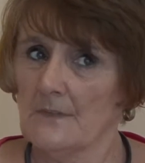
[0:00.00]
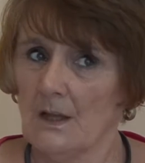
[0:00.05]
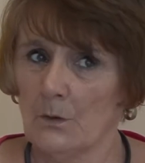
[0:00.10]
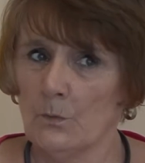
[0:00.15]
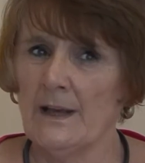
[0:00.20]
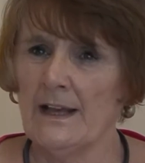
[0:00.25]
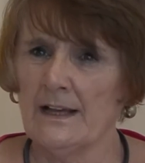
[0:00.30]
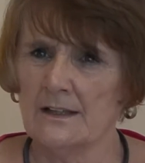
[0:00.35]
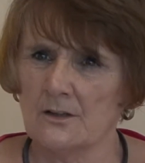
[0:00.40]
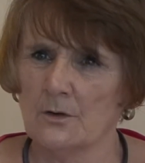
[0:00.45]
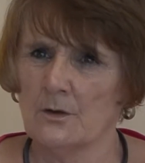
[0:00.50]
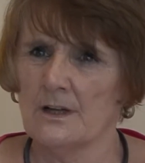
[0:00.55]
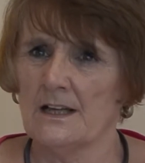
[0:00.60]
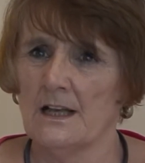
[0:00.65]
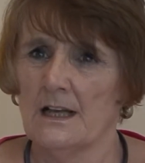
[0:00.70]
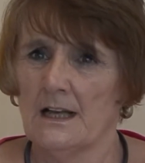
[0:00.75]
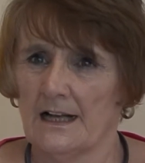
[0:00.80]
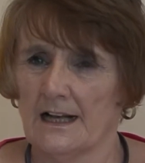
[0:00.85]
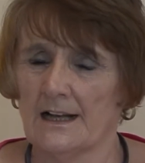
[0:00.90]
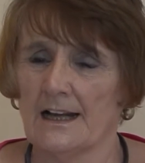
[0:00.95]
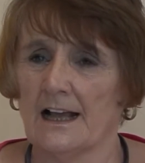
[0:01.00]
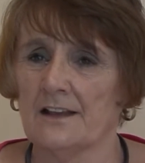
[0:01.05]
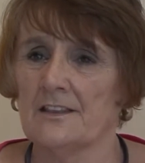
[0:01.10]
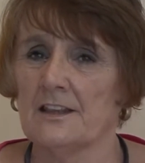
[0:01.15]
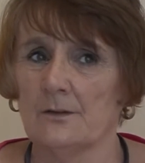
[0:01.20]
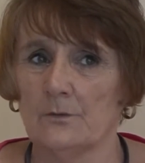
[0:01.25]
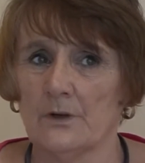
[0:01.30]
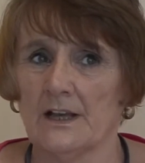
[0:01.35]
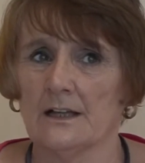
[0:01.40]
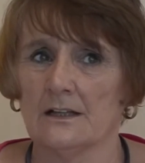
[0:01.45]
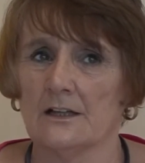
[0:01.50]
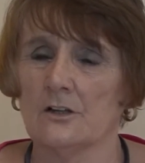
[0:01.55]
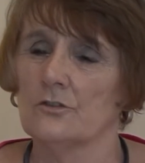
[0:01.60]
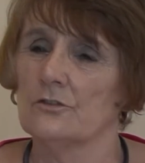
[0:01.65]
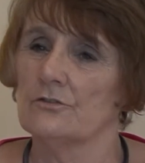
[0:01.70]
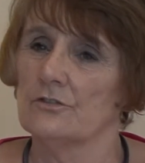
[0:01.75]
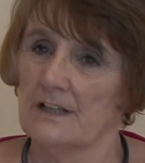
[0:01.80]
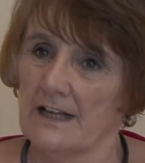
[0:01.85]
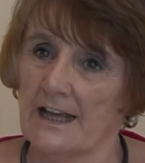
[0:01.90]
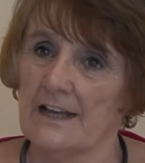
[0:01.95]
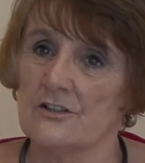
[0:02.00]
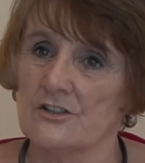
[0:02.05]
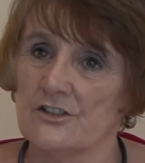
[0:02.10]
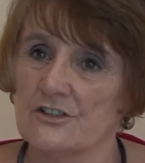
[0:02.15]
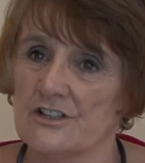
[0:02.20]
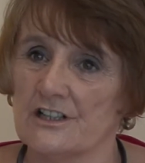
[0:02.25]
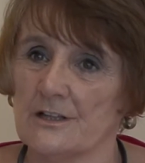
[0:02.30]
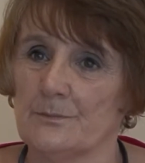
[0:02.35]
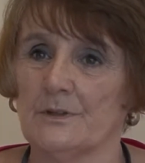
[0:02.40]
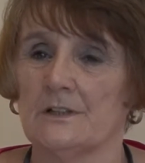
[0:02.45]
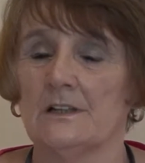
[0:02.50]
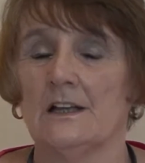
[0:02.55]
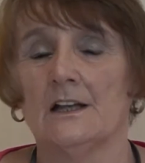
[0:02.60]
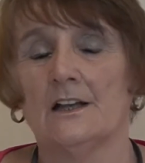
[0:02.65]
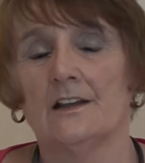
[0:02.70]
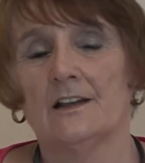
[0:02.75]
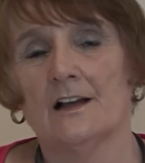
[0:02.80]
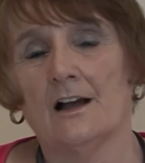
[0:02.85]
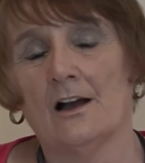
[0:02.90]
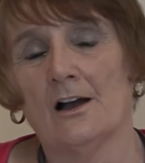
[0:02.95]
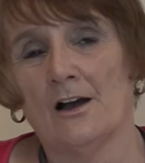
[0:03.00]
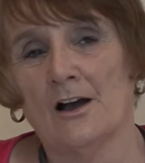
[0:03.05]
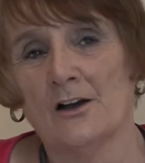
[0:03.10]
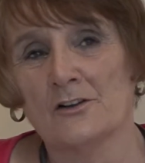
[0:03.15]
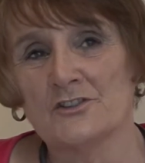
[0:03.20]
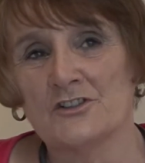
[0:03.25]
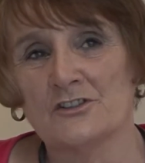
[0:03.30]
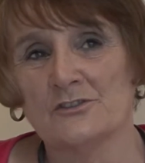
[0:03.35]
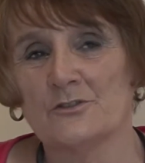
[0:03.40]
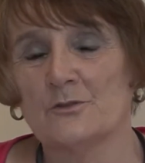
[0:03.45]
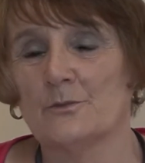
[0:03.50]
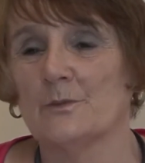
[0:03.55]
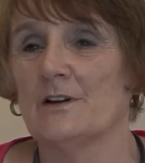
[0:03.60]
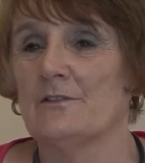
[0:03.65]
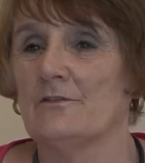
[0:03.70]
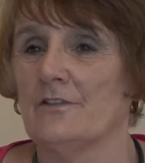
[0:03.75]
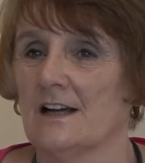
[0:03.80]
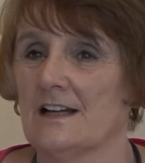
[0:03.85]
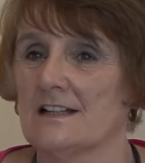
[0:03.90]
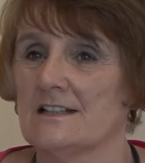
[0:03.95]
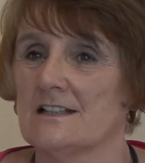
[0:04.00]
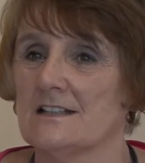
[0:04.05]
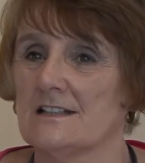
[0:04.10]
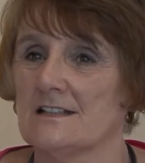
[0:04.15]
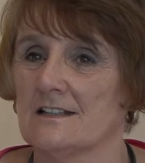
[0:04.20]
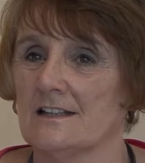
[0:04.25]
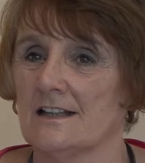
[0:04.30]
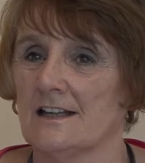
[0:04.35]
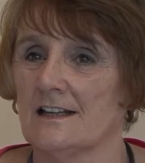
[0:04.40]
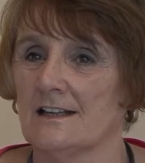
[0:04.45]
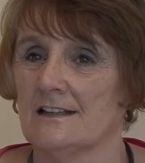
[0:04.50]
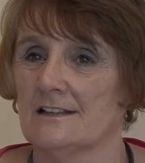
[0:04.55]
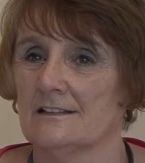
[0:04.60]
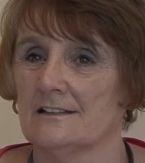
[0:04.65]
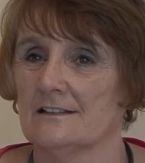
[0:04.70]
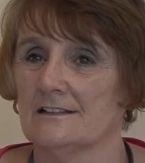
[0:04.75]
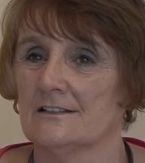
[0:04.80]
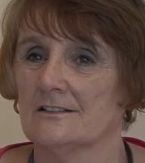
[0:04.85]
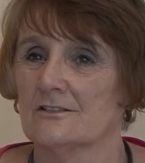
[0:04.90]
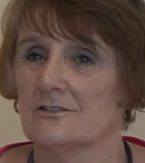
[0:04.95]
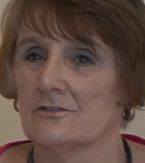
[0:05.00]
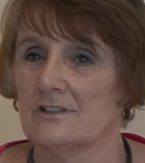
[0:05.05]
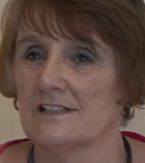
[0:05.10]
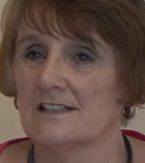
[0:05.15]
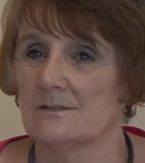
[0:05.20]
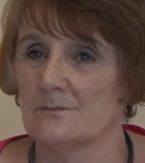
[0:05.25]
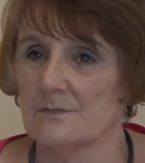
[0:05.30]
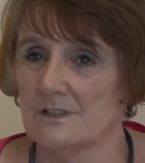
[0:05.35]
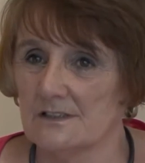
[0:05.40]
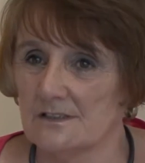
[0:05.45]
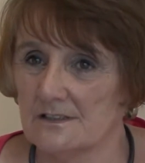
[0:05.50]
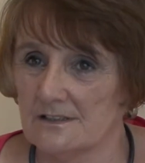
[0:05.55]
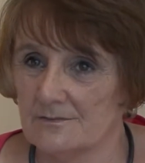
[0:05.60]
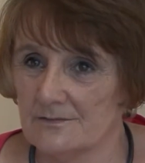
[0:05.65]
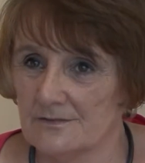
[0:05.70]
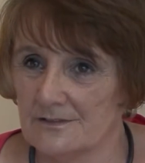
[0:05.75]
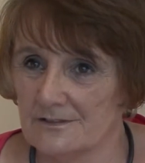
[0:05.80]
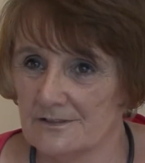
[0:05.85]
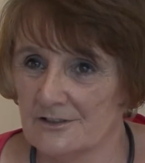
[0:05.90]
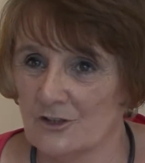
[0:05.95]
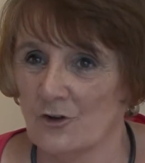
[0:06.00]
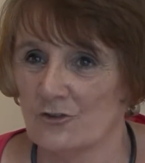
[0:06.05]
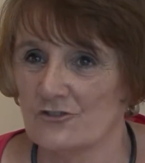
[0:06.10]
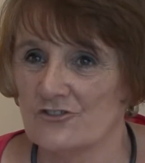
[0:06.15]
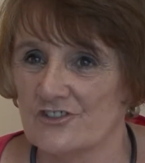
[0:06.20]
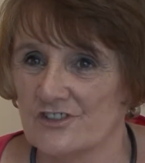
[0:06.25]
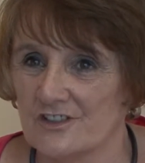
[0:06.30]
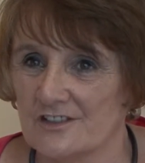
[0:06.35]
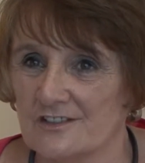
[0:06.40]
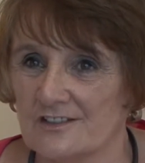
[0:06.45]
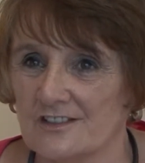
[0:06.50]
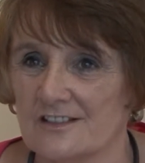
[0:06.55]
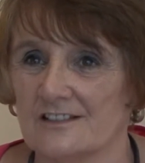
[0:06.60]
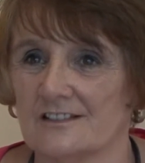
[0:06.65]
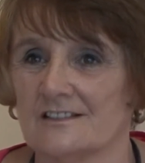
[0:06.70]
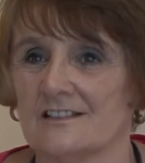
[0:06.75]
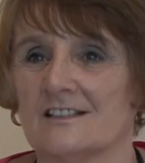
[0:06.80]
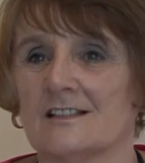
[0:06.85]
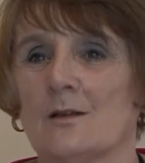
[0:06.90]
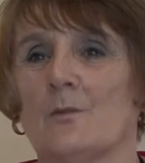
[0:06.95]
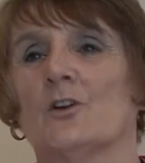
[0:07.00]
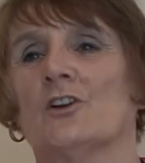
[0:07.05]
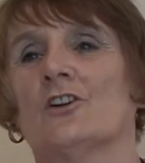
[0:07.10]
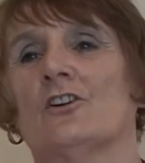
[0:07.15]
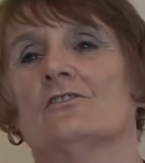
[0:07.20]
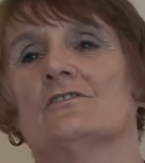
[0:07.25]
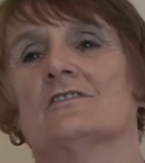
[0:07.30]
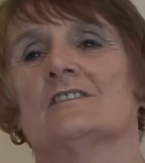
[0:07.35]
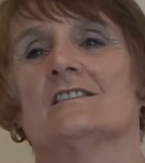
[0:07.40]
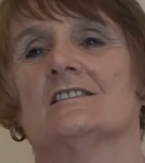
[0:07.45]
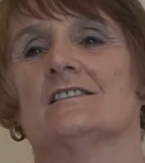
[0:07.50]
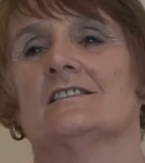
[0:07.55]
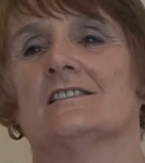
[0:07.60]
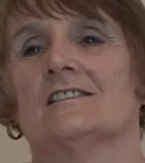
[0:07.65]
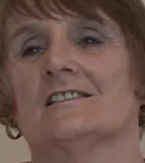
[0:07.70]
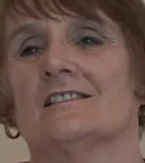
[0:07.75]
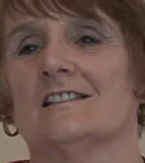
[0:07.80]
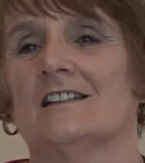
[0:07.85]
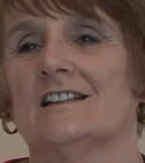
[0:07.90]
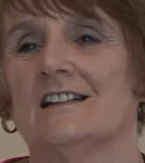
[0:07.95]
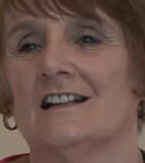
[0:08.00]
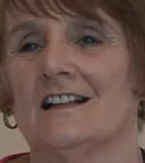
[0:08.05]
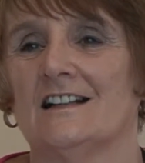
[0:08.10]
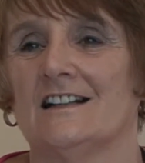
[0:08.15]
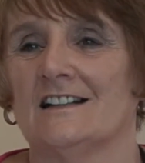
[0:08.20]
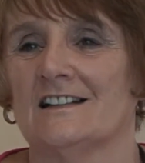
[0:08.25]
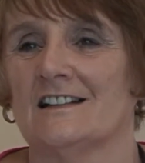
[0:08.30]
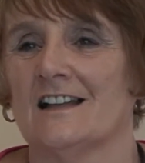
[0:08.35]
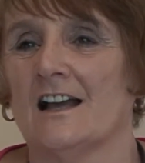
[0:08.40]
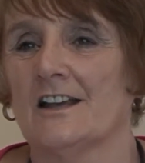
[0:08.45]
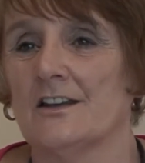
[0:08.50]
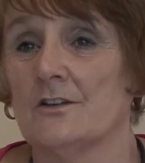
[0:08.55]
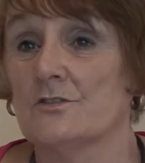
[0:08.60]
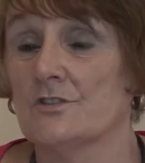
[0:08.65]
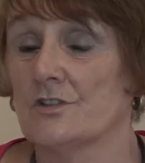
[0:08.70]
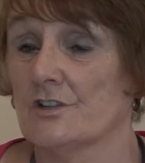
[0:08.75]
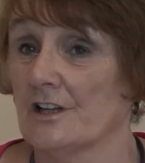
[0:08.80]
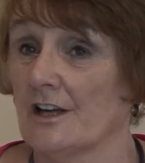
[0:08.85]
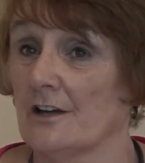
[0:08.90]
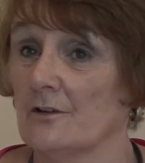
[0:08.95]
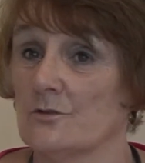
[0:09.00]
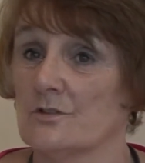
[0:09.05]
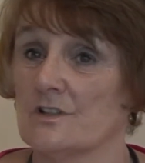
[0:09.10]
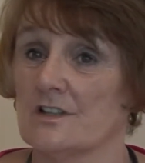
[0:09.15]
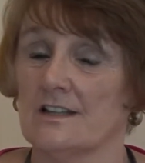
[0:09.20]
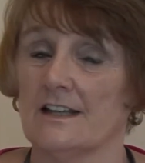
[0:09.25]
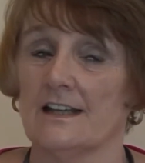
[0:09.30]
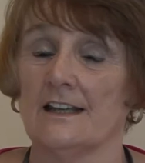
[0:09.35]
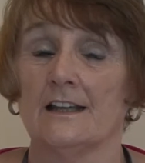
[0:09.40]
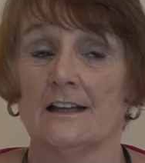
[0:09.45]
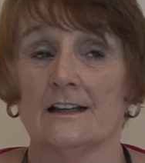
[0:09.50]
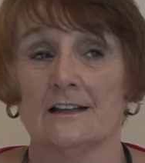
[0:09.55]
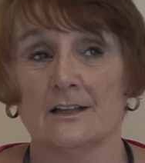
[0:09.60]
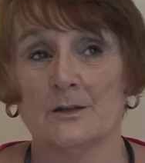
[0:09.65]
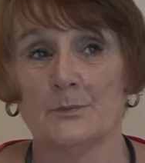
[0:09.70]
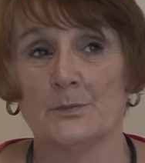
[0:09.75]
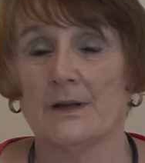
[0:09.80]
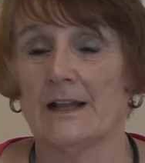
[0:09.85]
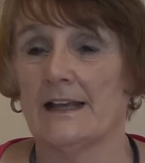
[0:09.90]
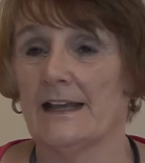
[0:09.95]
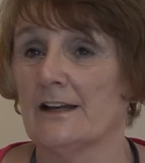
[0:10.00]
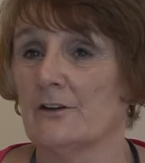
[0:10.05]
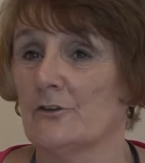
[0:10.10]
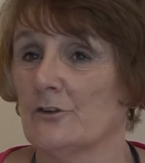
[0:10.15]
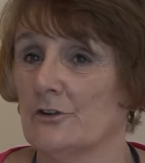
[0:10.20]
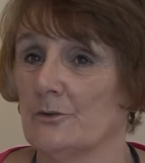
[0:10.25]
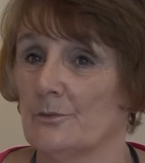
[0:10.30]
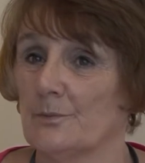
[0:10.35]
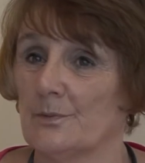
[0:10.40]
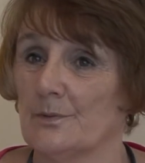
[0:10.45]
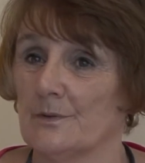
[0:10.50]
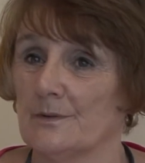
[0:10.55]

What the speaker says: we had quite, and I think we had a good relationship, and our children were invited to their Christmas concerts and summer concerts, and I used to go to the playgroup